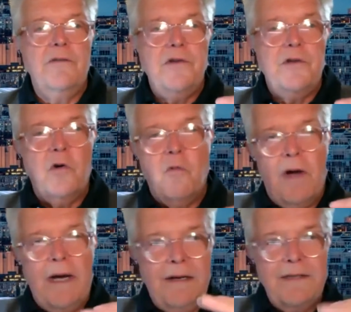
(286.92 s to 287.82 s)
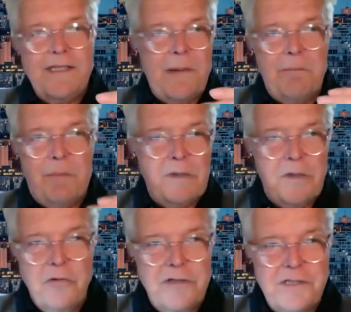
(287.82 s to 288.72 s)
If you go one step
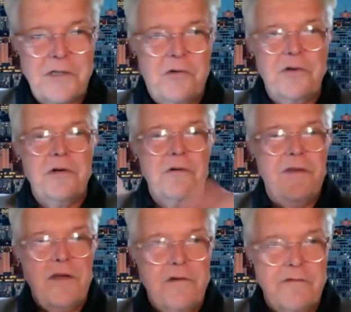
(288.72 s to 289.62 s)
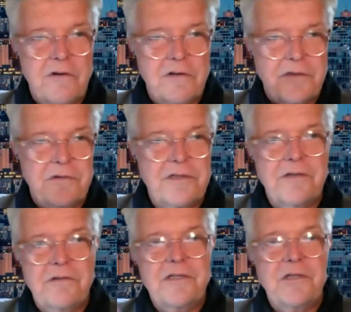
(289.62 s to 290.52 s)
below the soul, you're in the universal.
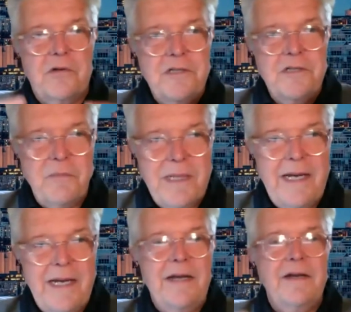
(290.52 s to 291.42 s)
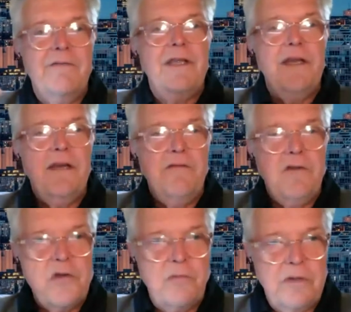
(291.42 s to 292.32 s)
So the soul is the beginning of the
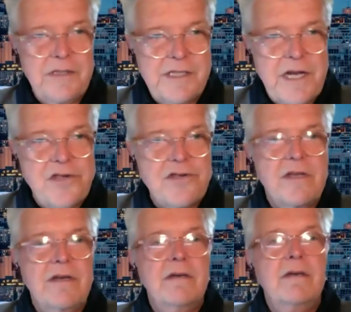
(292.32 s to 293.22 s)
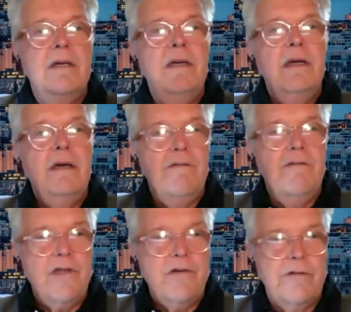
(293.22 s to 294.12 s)
individualization of
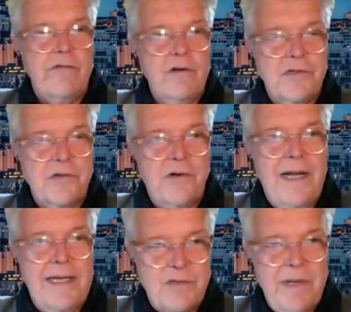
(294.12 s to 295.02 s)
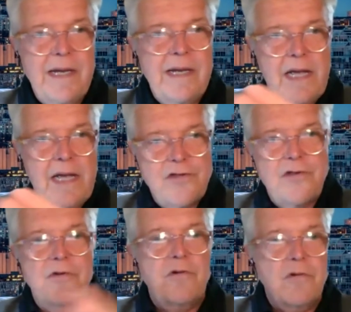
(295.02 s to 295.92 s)
the universal as me, as
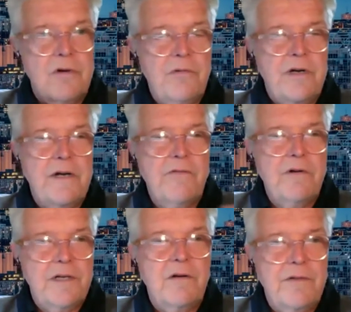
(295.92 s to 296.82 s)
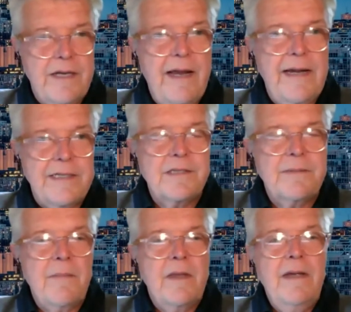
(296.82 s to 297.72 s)
you, or whatever, the case.
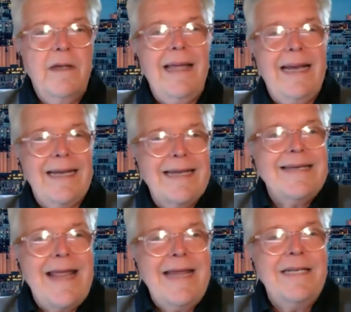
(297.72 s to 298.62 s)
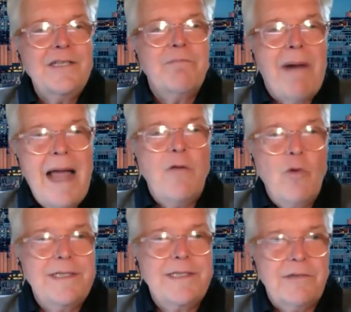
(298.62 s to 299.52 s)
And it contains my
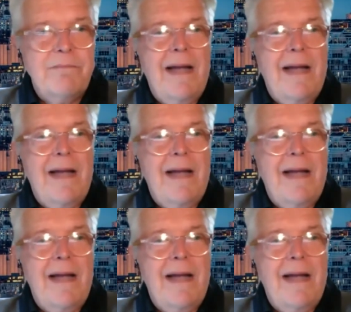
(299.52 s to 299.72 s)
wisdom.